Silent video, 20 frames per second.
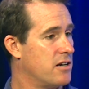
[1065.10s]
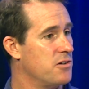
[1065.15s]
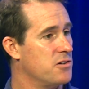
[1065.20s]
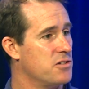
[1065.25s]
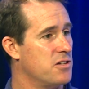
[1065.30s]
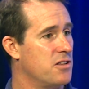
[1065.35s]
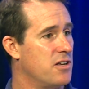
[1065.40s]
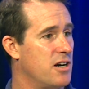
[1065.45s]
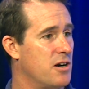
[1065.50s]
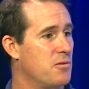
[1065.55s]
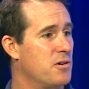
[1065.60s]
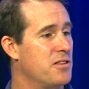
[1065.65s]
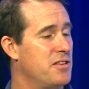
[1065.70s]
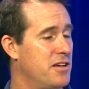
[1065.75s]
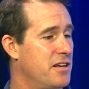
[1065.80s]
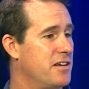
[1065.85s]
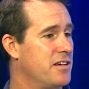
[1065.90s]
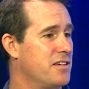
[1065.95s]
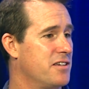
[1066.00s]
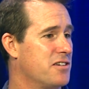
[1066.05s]
goes along with
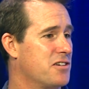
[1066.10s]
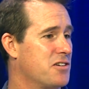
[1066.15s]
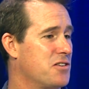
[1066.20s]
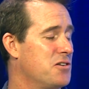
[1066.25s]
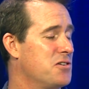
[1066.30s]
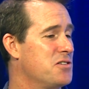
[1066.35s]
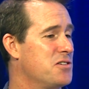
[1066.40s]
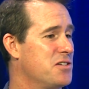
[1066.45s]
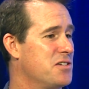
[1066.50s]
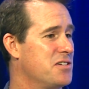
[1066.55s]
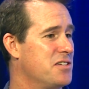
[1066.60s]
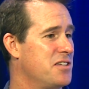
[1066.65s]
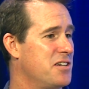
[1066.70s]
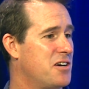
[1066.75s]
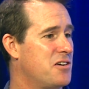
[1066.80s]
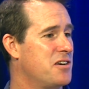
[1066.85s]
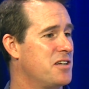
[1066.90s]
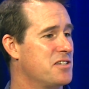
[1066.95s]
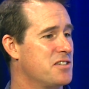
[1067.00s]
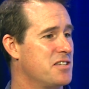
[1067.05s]
it, it closes in the
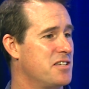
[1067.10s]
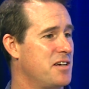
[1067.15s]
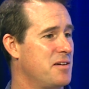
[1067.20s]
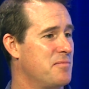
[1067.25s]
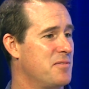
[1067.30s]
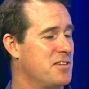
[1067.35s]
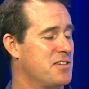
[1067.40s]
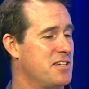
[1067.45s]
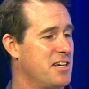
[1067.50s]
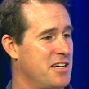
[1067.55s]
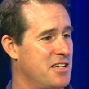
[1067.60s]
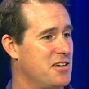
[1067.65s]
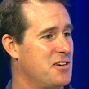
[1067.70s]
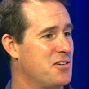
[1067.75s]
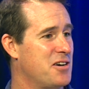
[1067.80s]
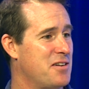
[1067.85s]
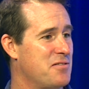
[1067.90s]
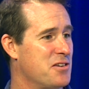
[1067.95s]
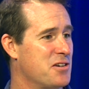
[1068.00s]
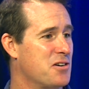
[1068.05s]
artist statement saying you
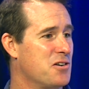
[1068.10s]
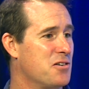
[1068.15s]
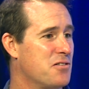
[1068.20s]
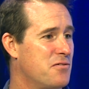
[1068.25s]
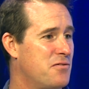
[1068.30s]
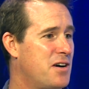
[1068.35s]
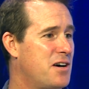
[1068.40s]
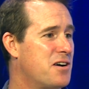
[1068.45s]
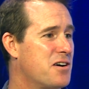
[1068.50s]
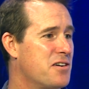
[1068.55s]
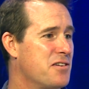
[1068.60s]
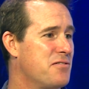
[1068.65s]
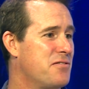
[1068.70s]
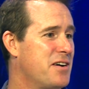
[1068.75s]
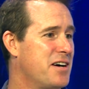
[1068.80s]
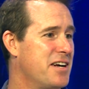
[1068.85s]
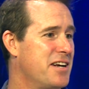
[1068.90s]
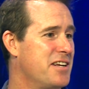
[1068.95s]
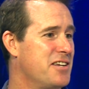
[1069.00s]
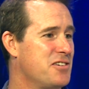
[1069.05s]
don't have to go far to
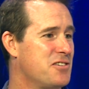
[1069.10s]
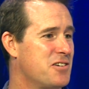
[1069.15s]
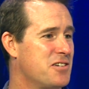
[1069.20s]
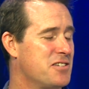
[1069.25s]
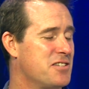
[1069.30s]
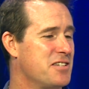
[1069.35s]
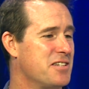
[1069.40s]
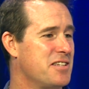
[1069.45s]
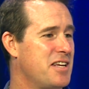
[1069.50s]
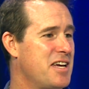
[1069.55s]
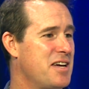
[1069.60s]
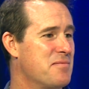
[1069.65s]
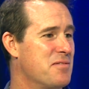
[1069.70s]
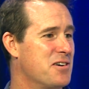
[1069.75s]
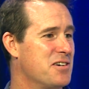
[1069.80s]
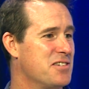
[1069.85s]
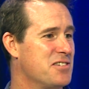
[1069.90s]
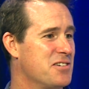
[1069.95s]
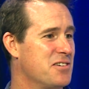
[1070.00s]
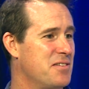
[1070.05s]
find interesting
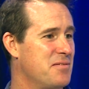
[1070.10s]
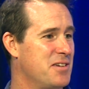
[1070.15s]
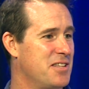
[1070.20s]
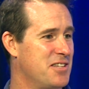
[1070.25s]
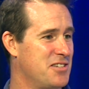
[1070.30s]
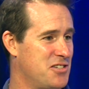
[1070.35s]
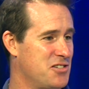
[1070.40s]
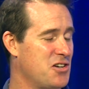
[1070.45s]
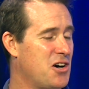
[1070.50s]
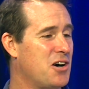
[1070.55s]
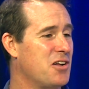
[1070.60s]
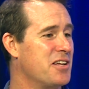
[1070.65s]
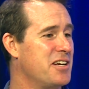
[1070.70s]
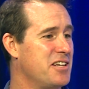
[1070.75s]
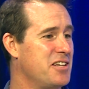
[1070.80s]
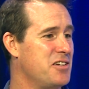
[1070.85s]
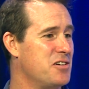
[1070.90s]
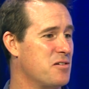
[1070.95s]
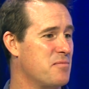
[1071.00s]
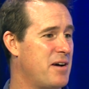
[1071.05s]
neighbors. So I mean, this is all
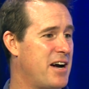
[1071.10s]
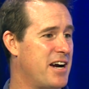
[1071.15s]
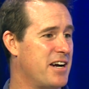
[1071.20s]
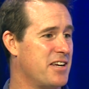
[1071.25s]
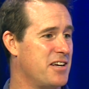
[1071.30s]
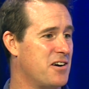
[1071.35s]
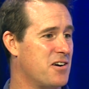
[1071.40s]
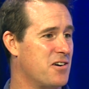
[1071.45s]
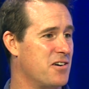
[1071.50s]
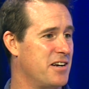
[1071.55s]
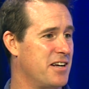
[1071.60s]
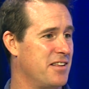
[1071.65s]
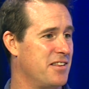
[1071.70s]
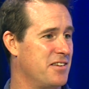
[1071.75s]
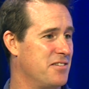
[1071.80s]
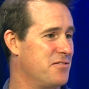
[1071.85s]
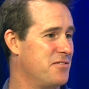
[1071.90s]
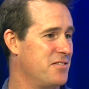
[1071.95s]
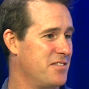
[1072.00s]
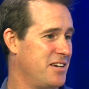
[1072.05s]
in your backyard, and I
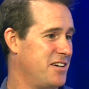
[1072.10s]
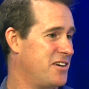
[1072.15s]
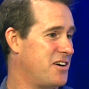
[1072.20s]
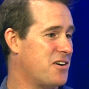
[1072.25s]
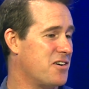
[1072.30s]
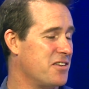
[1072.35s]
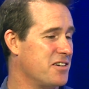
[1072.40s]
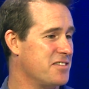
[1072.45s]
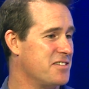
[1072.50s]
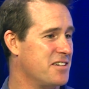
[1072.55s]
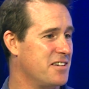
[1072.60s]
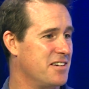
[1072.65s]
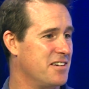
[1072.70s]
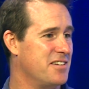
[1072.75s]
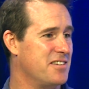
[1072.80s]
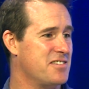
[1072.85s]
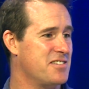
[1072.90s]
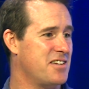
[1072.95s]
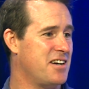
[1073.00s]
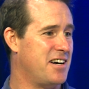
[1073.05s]
live in Arlington, and
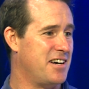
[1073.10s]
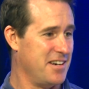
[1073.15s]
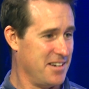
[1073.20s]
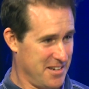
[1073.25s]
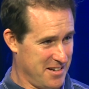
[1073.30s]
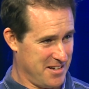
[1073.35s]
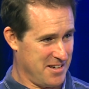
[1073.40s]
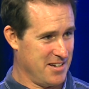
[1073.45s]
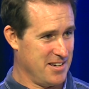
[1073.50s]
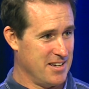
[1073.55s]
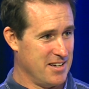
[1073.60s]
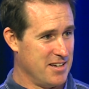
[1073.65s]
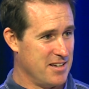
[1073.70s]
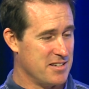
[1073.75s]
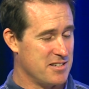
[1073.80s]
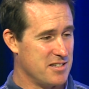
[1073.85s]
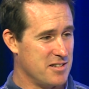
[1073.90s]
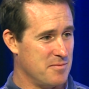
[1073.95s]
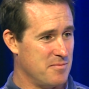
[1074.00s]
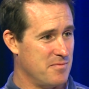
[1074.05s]
it's not
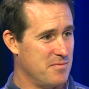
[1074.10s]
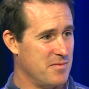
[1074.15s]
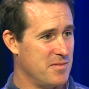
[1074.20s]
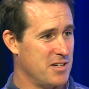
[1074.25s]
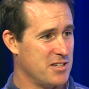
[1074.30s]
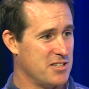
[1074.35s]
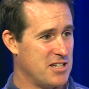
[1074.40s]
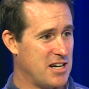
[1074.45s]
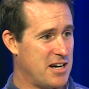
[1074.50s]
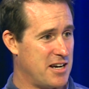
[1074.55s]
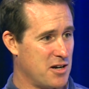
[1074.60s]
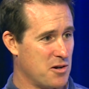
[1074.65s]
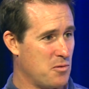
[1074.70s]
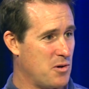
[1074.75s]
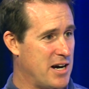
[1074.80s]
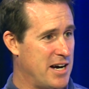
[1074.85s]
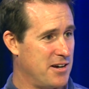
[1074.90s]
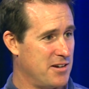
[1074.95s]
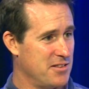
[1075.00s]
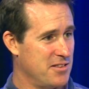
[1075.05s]
some exotic
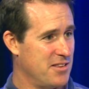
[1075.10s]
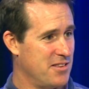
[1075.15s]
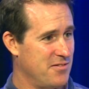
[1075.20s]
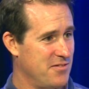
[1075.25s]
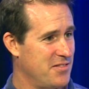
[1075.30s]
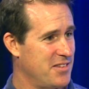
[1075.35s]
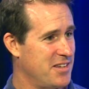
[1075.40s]
wild